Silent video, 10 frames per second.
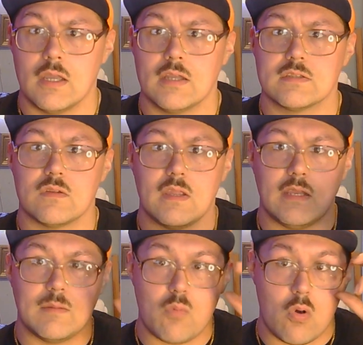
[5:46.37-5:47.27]
so they
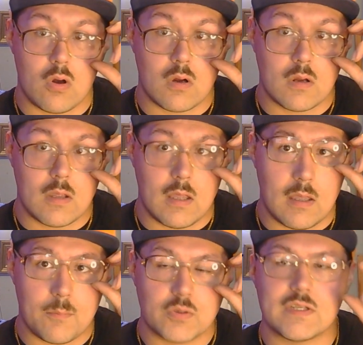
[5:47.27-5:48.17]
need more
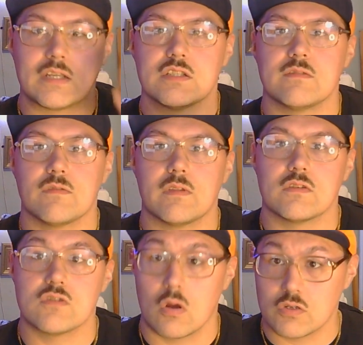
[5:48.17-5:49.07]
protection for their
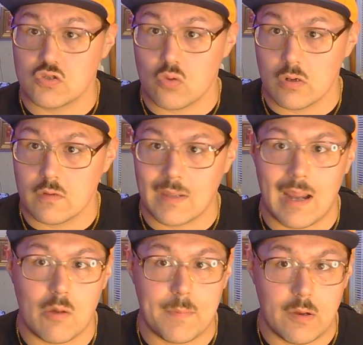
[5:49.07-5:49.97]
Star Destroyer, the
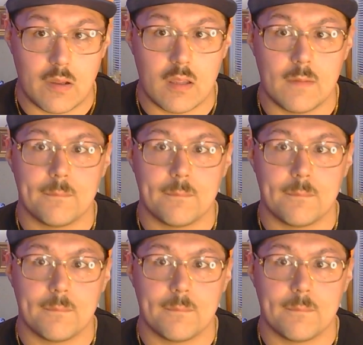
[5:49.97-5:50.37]
Chimera.